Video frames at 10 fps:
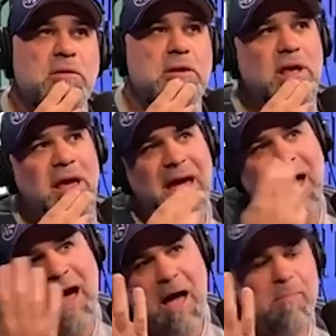Yeah,
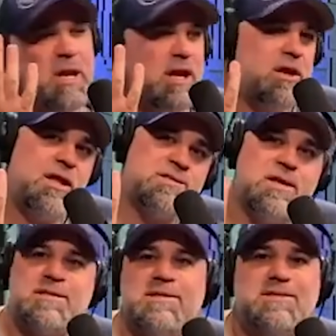Yeah, I mean,
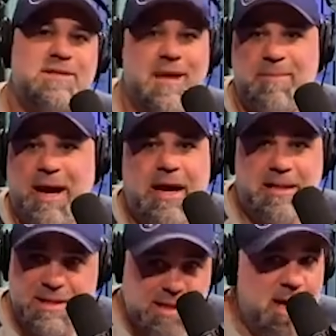it's the same
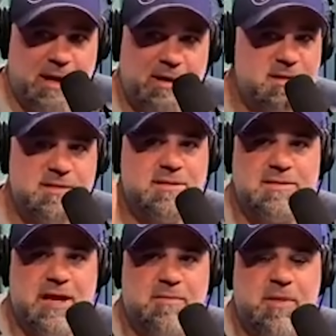kind of thing. It's in the
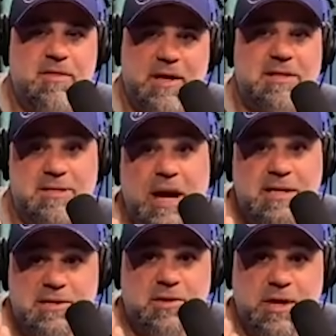same. I think it's
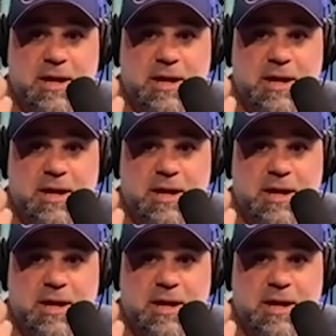nice looking.